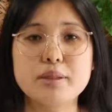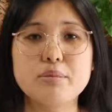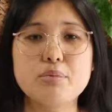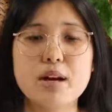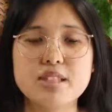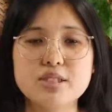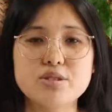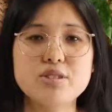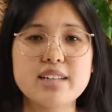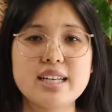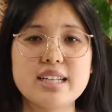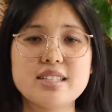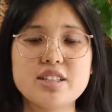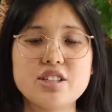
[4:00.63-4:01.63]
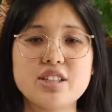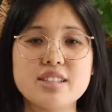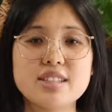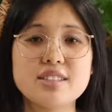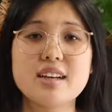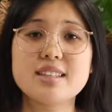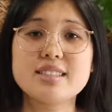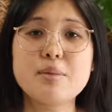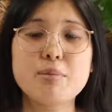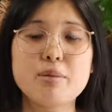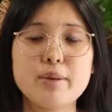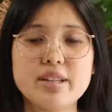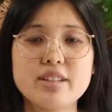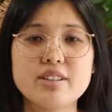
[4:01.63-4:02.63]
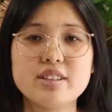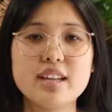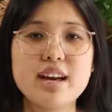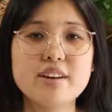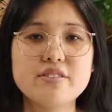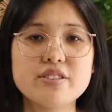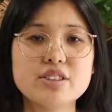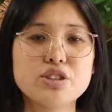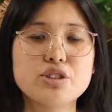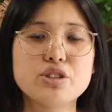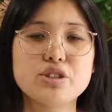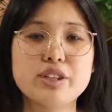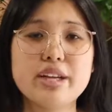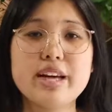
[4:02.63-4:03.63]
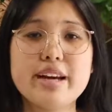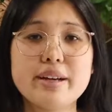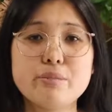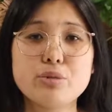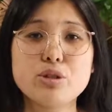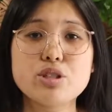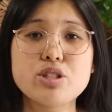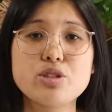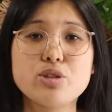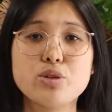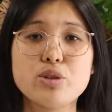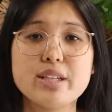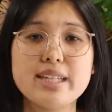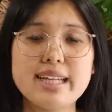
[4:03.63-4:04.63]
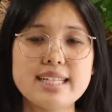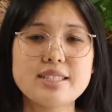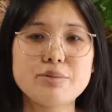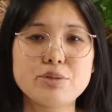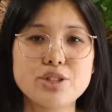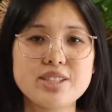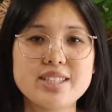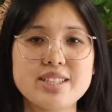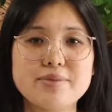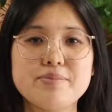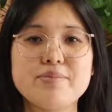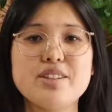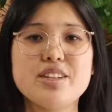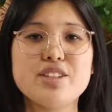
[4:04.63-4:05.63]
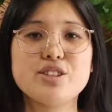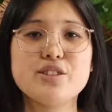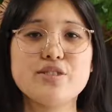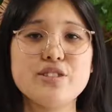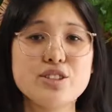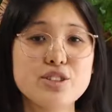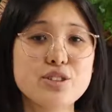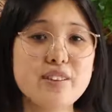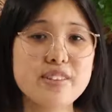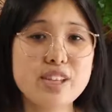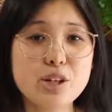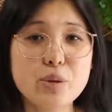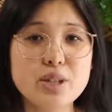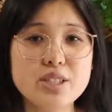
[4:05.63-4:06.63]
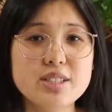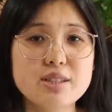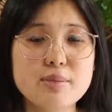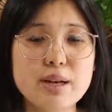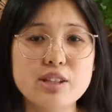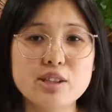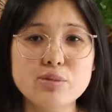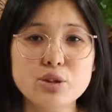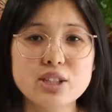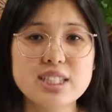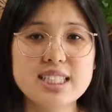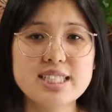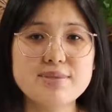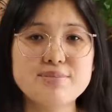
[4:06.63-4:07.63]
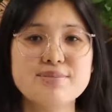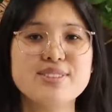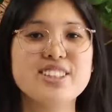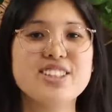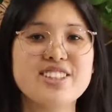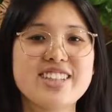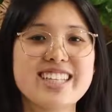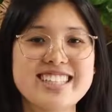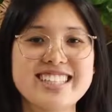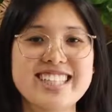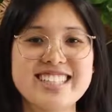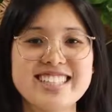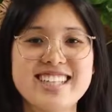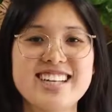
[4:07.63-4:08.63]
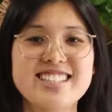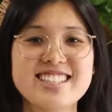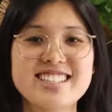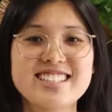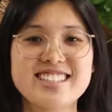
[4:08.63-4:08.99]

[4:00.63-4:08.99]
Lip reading: and practical things that you can start to implement in your life to boost your innate immunity. So if you do have any questions about your immune system, don't hesitate to ask.